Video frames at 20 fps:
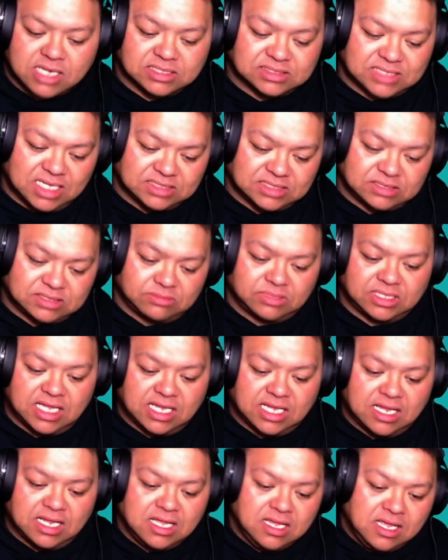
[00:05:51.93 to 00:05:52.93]
It's not something
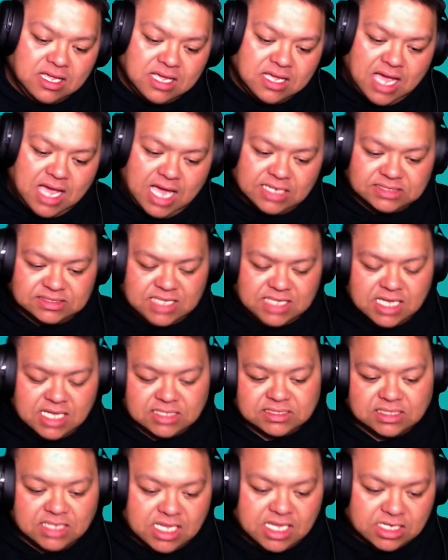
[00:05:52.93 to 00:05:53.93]
that I decided
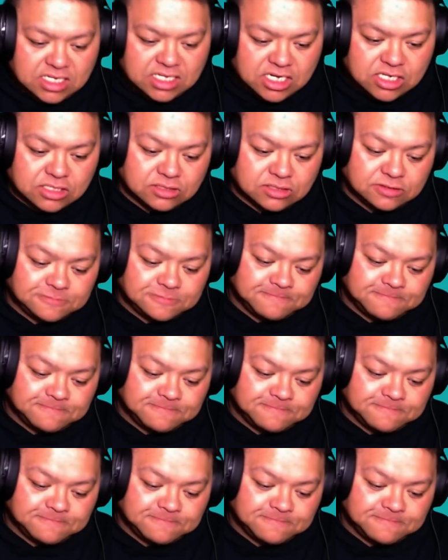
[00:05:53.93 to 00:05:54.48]
to let go.